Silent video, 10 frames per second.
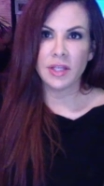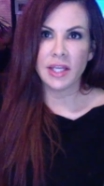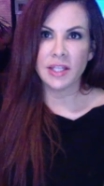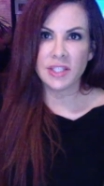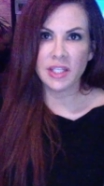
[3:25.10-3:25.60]

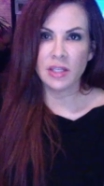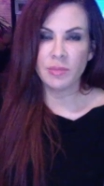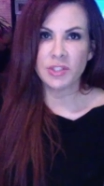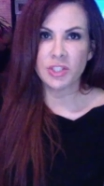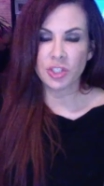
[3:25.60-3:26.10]
Is he in a
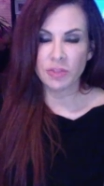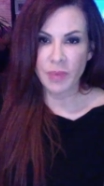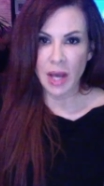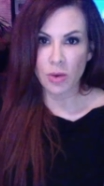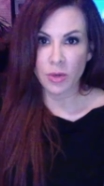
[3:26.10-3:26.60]
position of
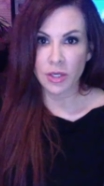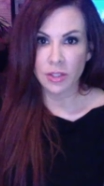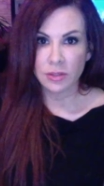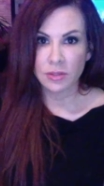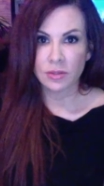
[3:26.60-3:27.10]
power
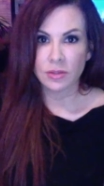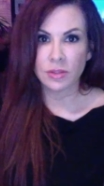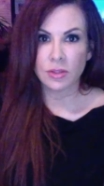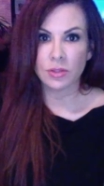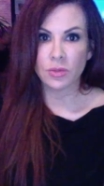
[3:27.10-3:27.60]

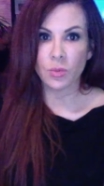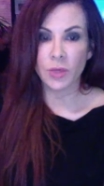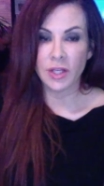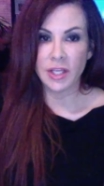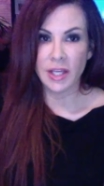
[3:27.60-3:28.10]

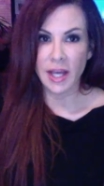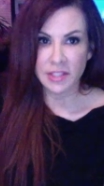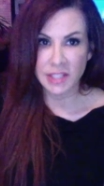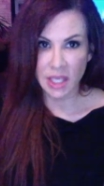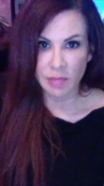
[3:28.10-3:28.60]
where he has
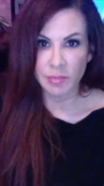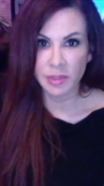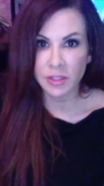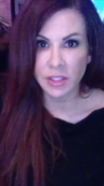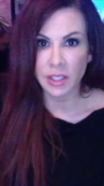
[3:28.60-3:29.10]
the
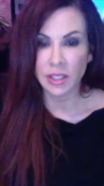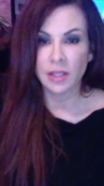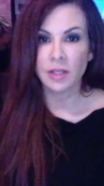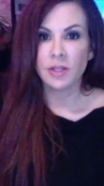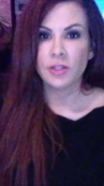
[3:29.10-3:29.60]
capability
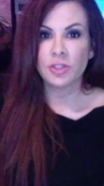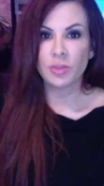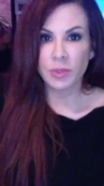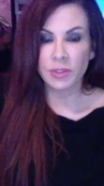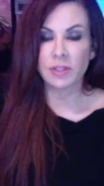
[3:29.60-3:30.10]
to
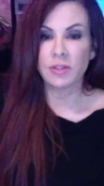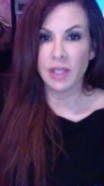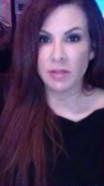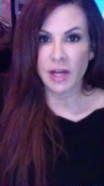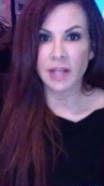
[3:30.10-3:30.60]
politically
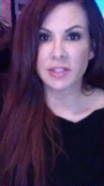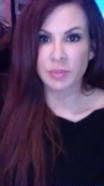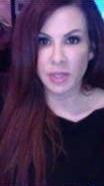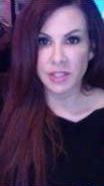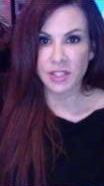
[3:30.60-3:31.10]
advise the
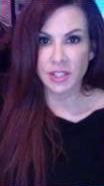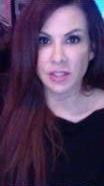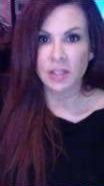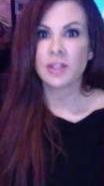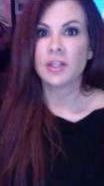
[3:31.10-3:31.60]
president?
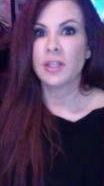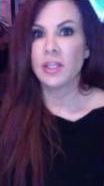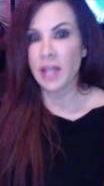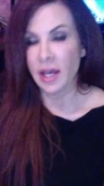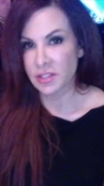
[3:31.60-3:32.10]

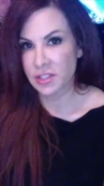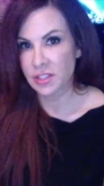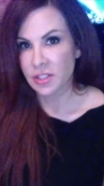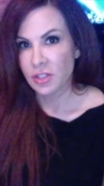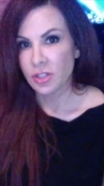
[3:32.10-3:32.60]
Yes.
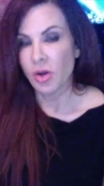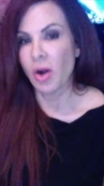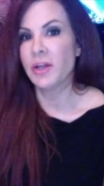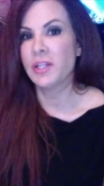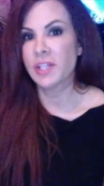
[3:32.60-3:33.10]

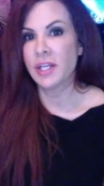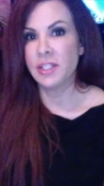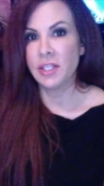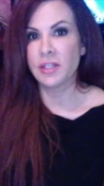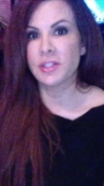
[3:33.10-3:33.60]
Are his
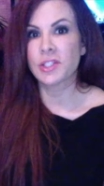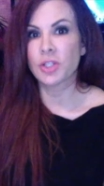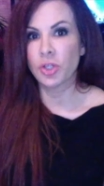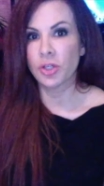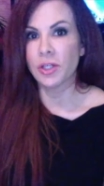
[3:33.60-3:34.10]
ideas
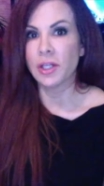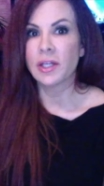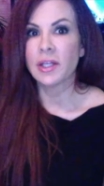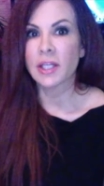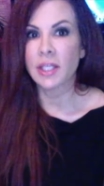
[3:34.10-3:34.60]
good?
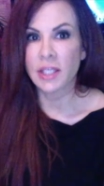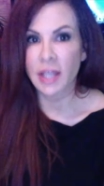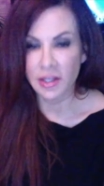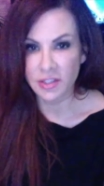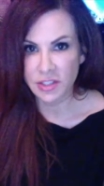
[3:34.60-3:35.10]

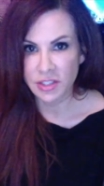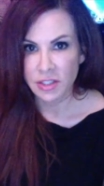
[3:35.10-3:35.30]
Yes.